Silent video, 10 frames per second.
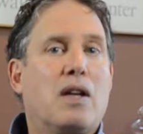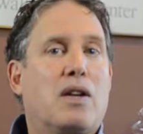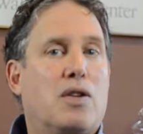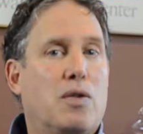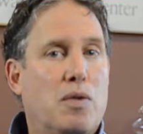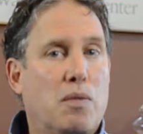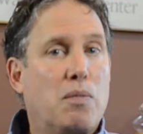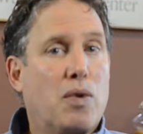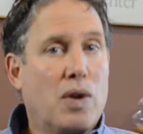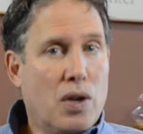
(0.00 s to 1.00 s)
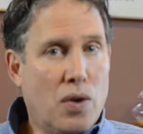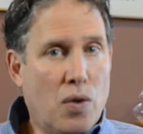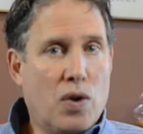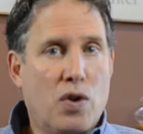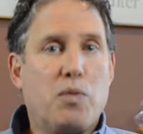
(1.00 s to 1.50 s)
to put
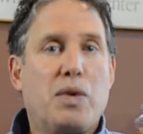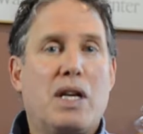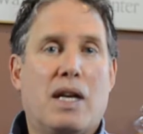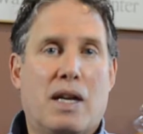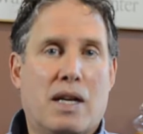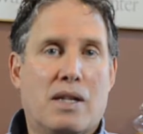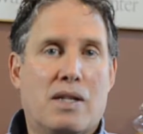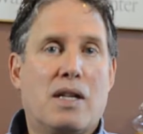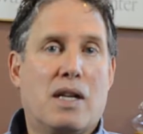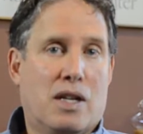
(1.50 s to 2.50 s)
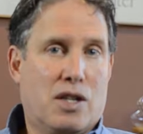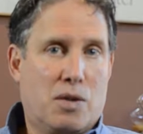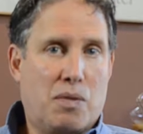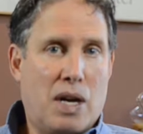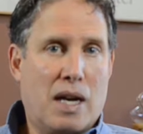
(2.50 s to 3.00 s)
your new beginnings into
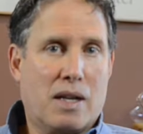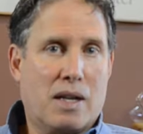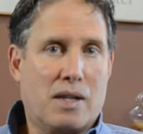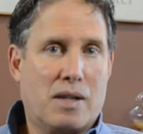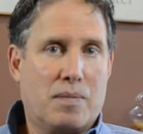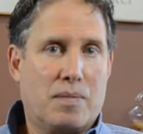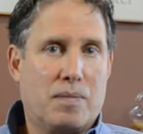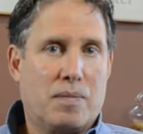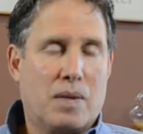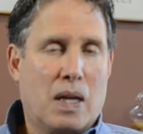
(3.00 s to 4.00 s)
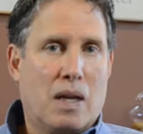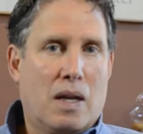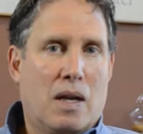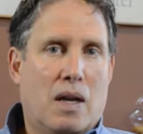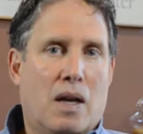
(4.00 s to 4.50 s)
practice.
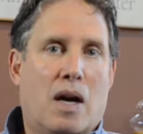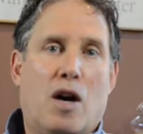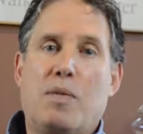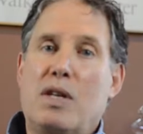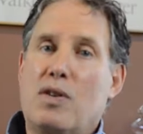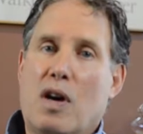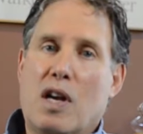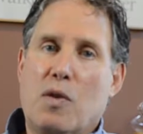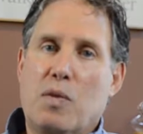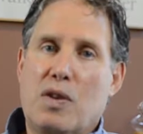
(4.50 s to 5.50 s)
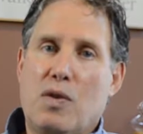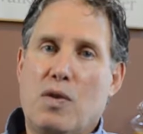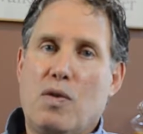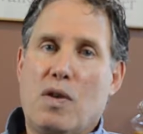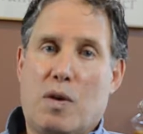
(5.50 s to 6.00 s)
I'll be talking with
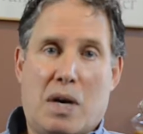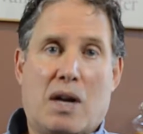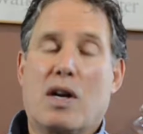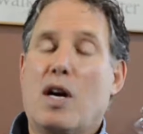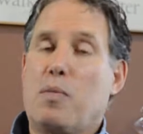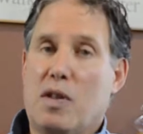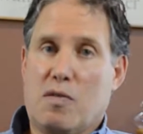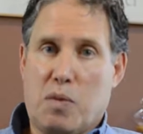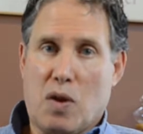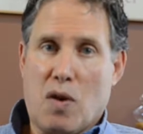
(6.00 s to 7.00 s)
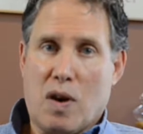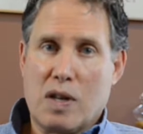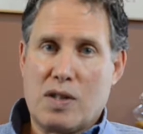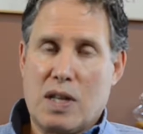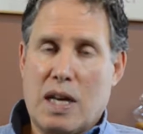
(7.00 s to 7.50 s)
you about a couple of
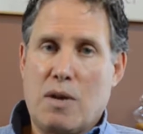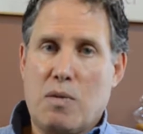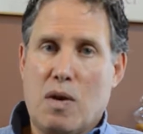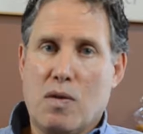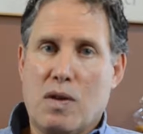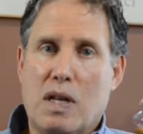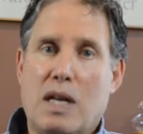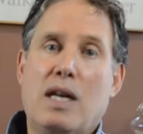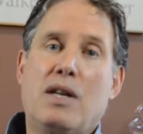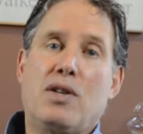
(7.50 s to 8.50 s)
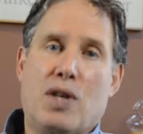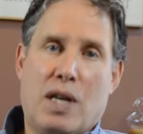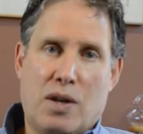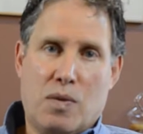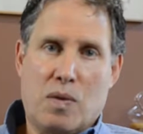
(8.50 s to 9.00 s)
blogs that I wrote in
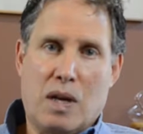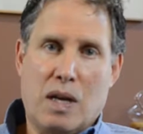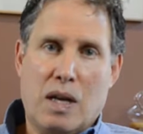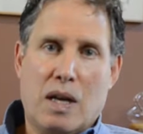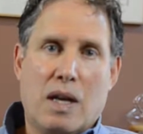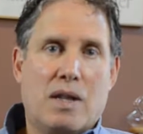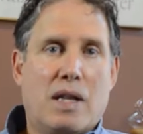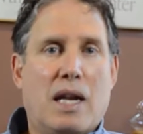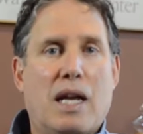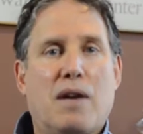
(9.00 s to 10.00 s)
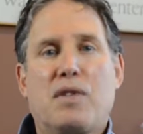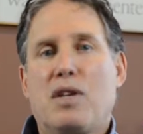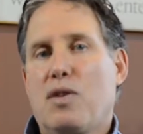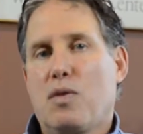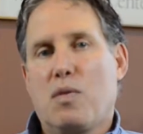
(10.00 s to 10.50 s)
January that have to
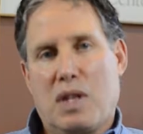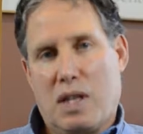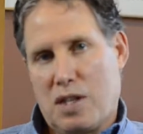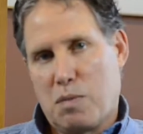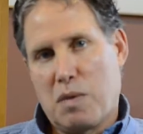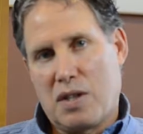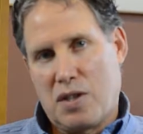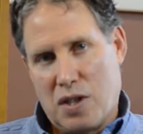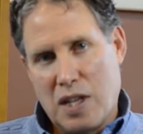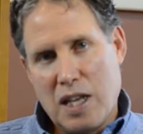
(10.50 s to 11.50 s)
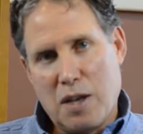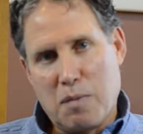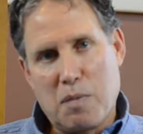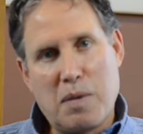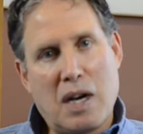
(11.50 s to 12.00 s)
do with this month's theme
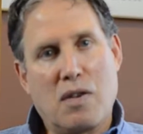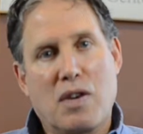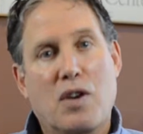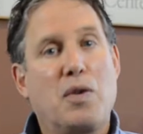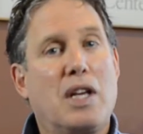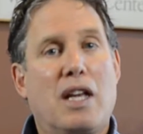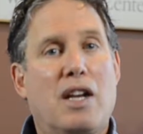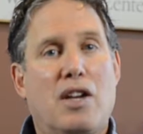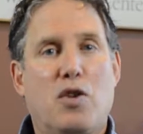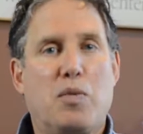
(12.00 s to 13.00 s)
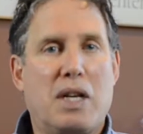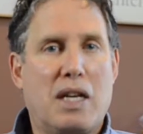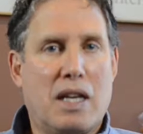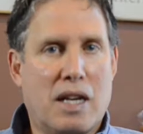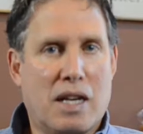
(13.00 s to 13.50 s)
about creating new
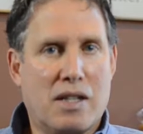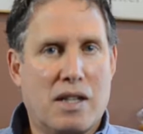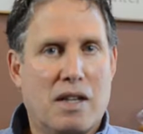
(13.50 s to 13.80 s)
beginnings.